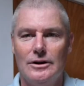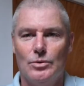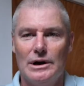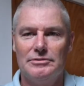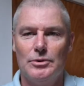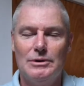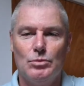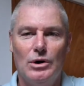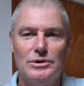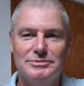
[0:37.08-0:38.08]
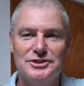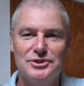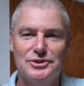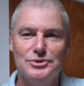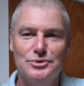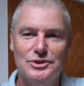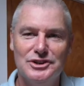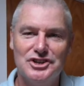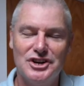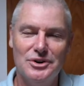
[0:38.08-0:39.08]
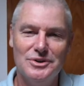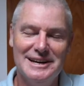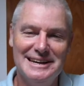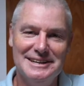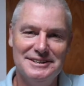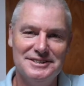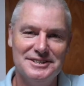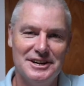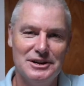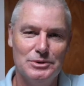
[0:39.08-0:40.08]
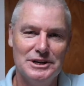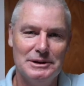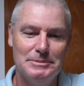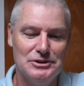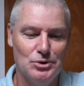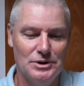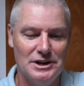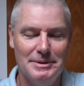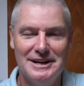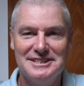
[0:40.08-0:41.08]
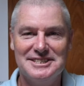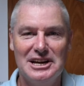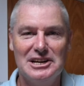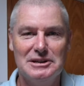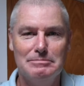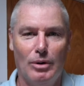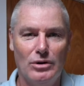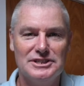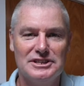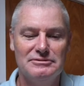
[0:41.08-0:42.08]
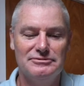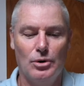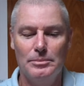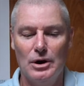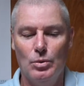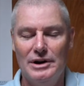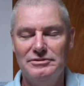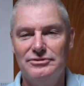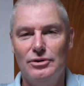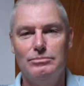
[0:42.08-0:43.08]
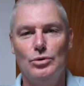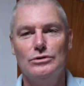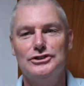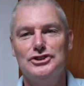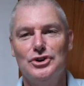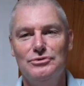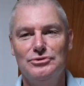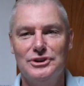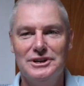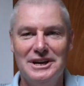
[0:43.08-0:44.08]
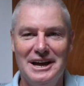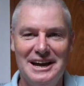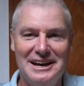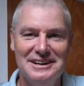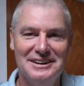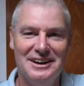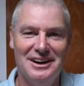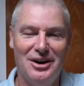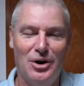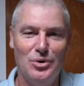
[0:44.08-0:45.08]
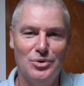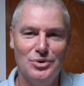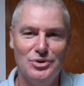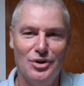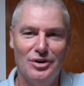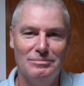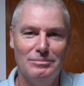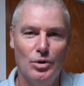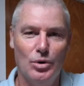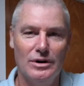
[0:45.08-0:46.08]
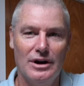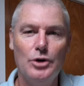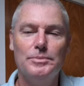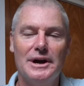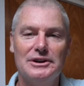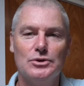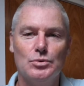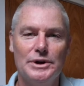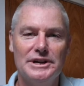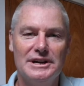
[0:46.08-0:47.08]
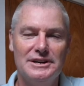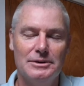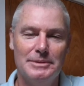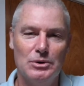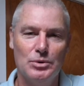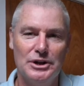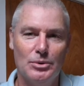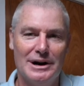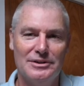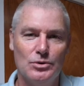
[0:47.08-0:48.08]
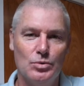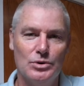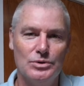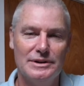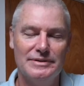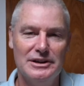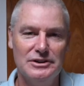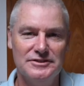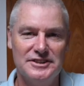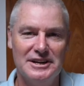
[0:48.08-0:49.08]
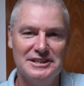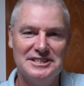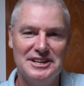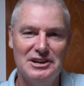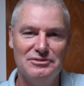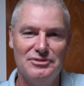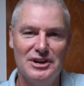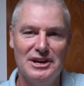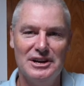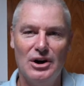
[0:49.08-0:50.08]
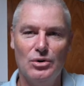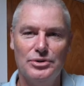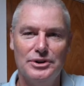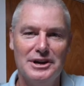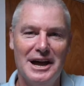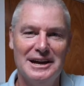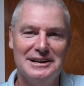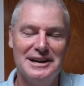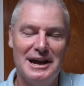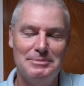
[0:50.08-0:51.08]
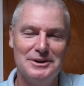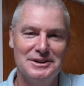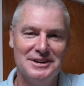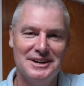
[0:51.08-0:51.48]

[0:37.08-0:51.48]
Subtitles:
Well everyone, welcome to the show, and today we're going to be talking about sailing, boxing, Formula One, football, surfing and a whole lot more. Hope you had a good weekend no matter where you are in the world and that you're staying safe and healthy and happy.